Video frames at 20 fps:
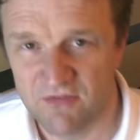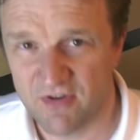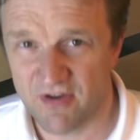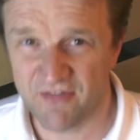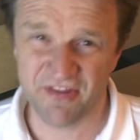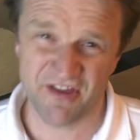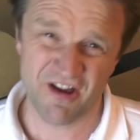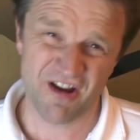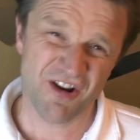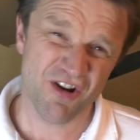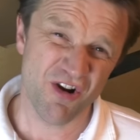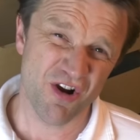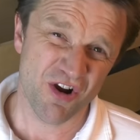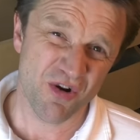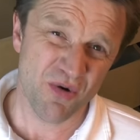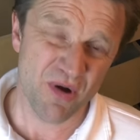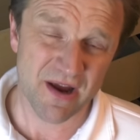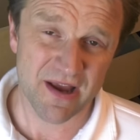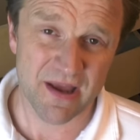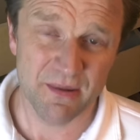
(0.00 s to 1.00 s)
The other thing I can't
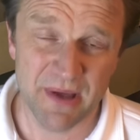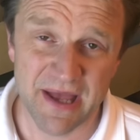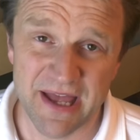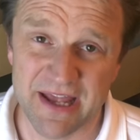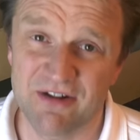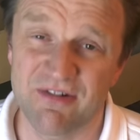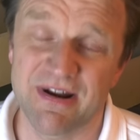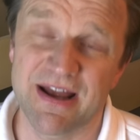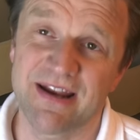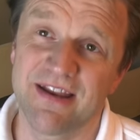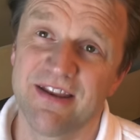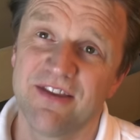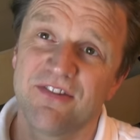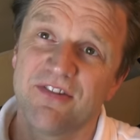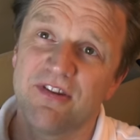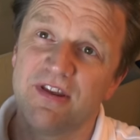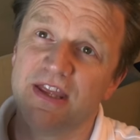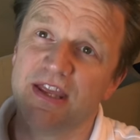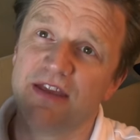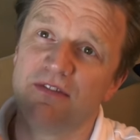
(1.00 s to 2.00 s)
quite get my head around is
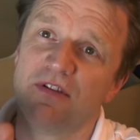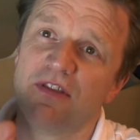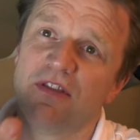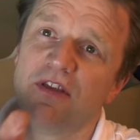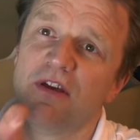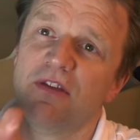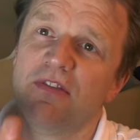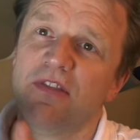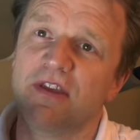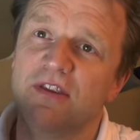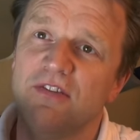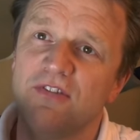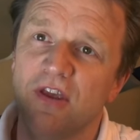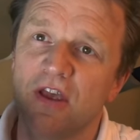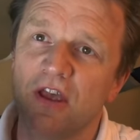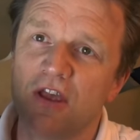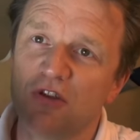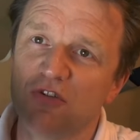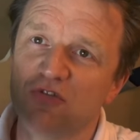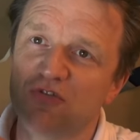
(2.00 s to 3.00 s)
that even though these
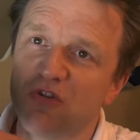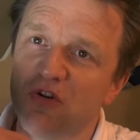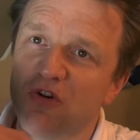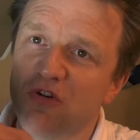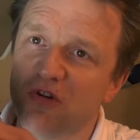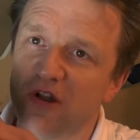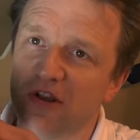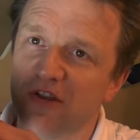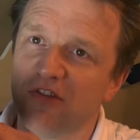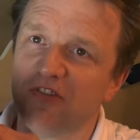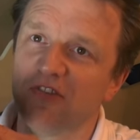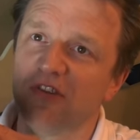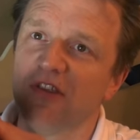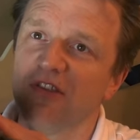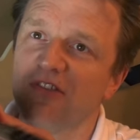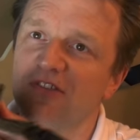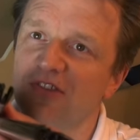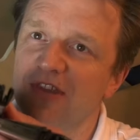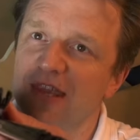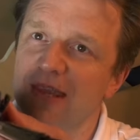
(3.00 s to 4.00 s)
draw runners
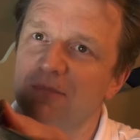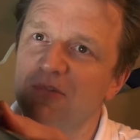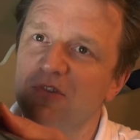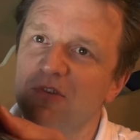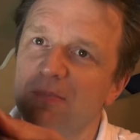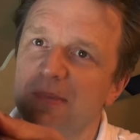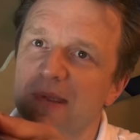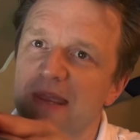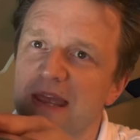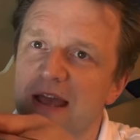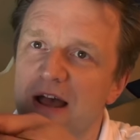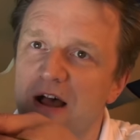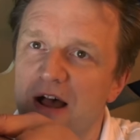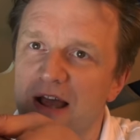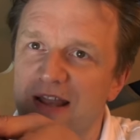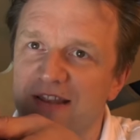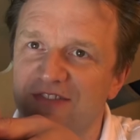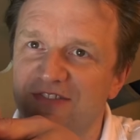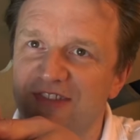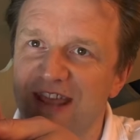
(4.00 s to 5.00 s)
seem to be
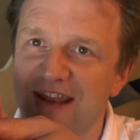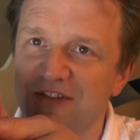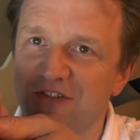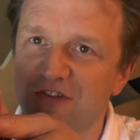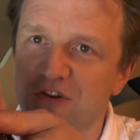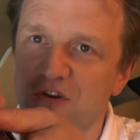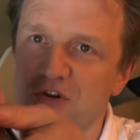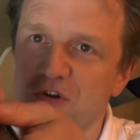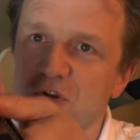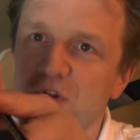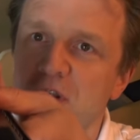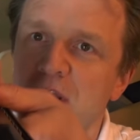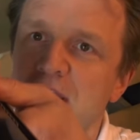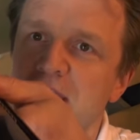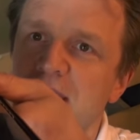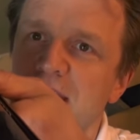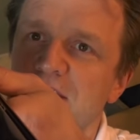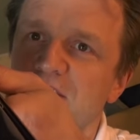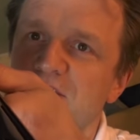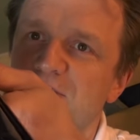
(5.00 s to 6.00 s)
identical
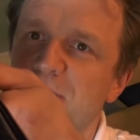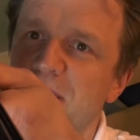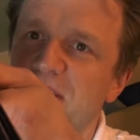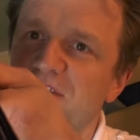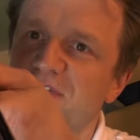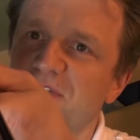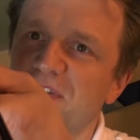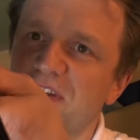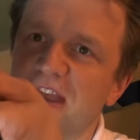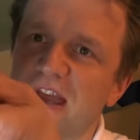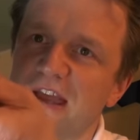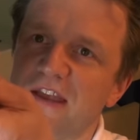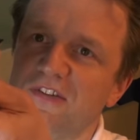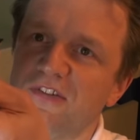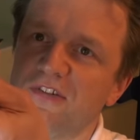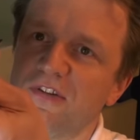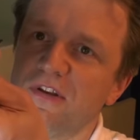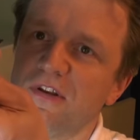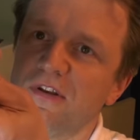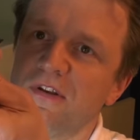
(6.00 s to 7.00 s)
in
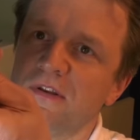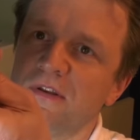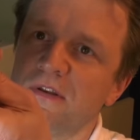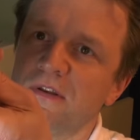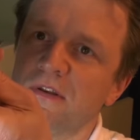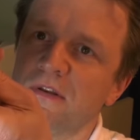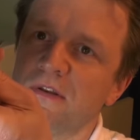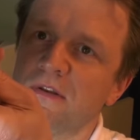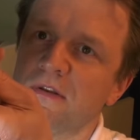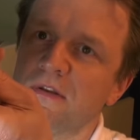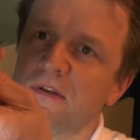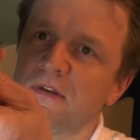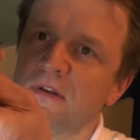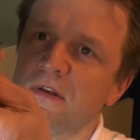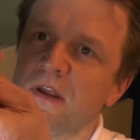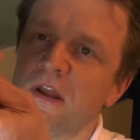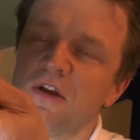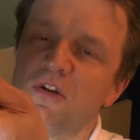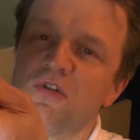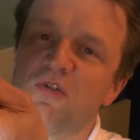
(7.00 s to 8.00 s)
specification,
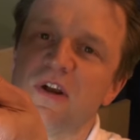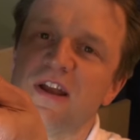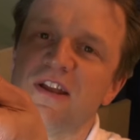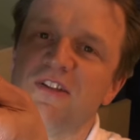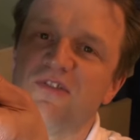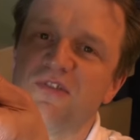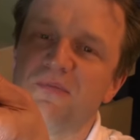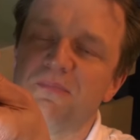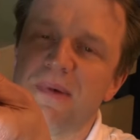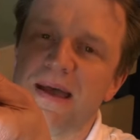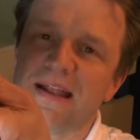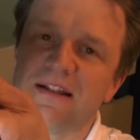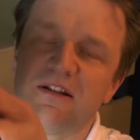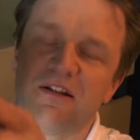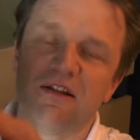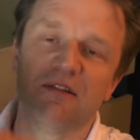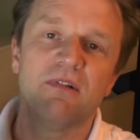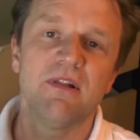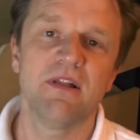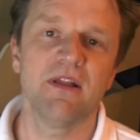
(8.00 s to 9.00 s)
grades of
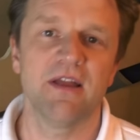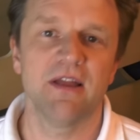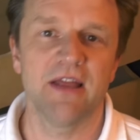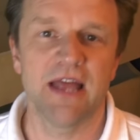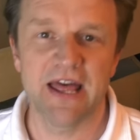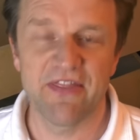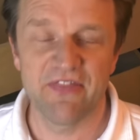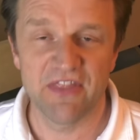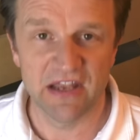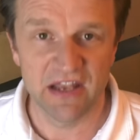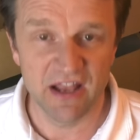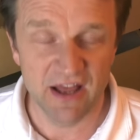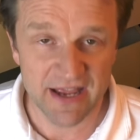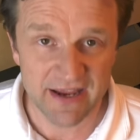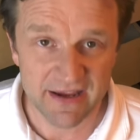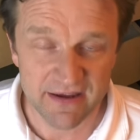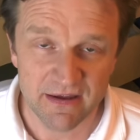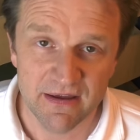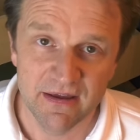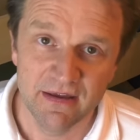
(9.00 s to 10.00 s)
metal and the
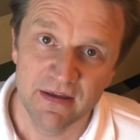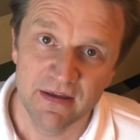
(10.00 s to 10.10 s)
like,